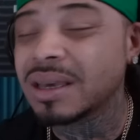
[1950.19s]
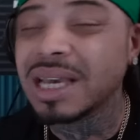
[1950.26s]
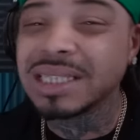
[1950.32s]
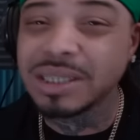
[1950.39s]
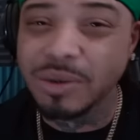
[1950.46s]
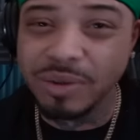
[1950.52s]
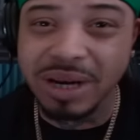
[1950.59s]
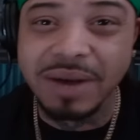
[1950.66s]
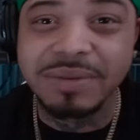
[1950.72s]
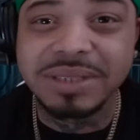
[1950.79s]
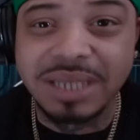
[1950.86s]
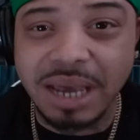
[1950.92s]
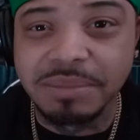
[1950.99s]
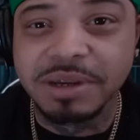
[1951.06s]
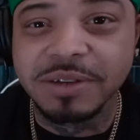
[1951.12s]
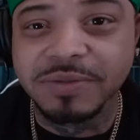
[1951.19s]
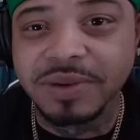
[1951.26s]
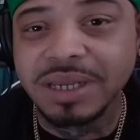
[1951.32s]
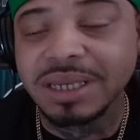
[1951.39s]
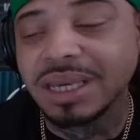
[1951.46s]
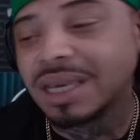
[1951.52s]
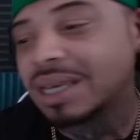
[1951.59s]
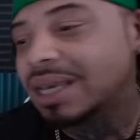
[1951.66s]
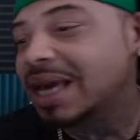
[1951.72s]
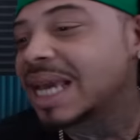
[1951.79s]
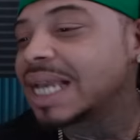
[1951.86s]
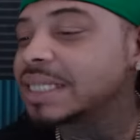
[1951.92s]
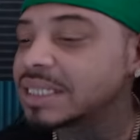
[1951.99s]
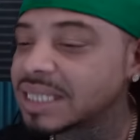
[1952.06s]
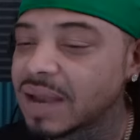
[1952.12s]
So whatever time he was finna get,
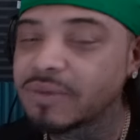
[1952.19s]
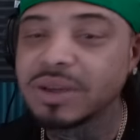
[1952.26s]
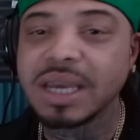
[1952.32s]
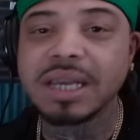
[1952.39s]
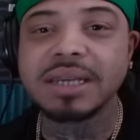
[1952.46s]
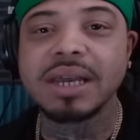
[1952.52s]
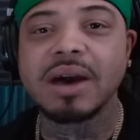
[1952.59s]
he's never getting